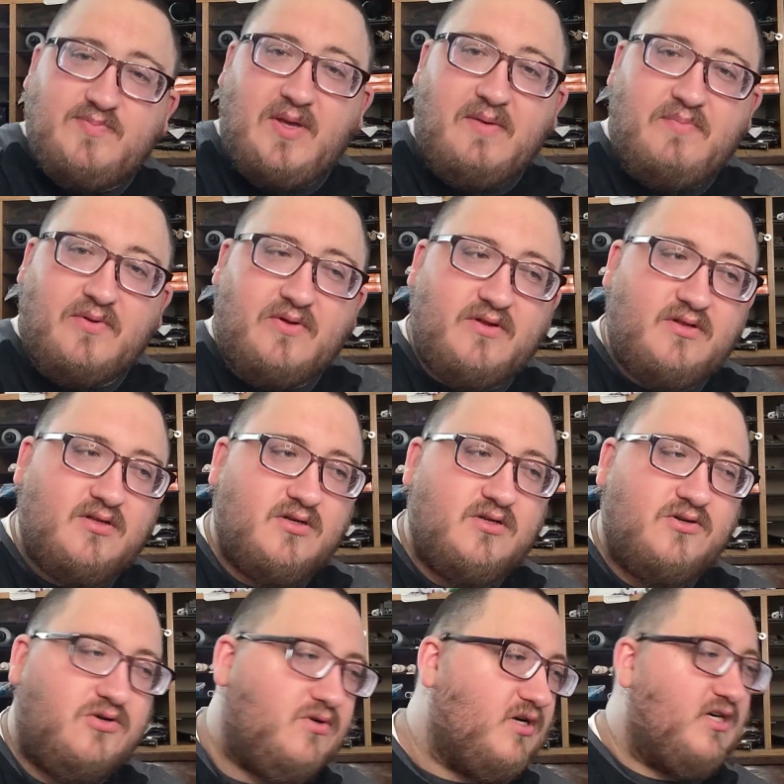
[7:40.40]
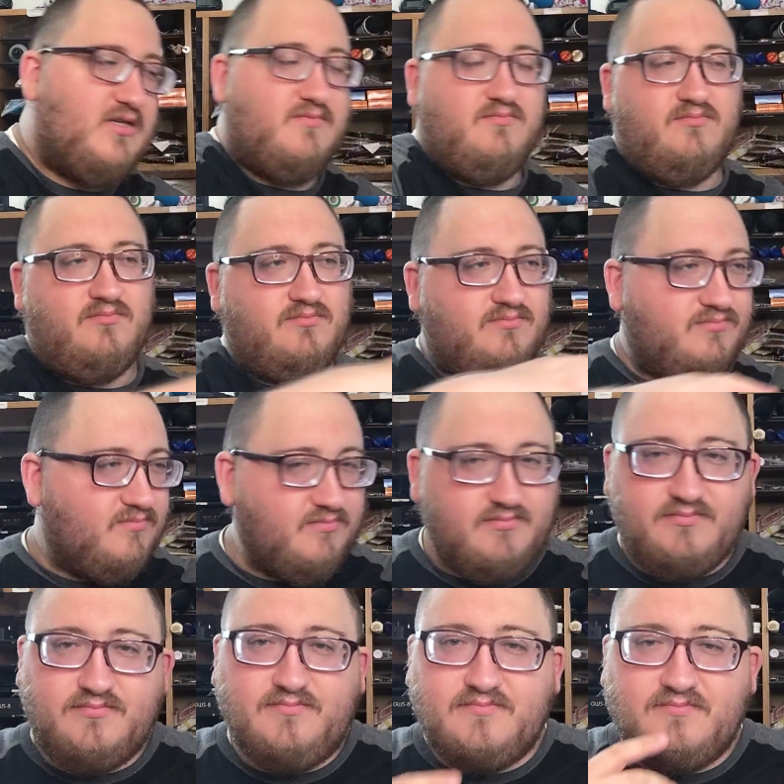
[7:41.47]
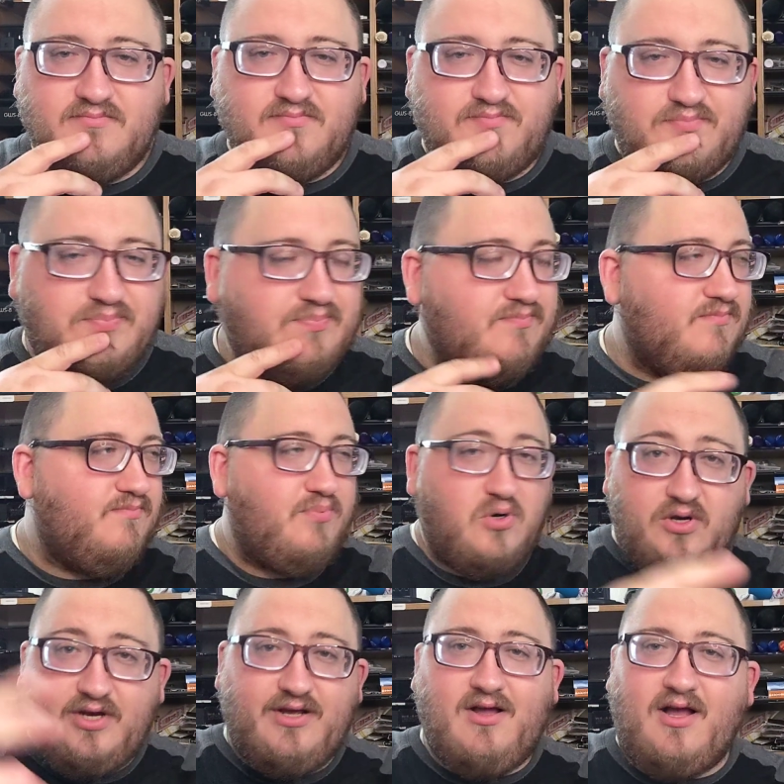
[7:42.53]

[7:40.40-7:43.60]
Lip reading: people who are putting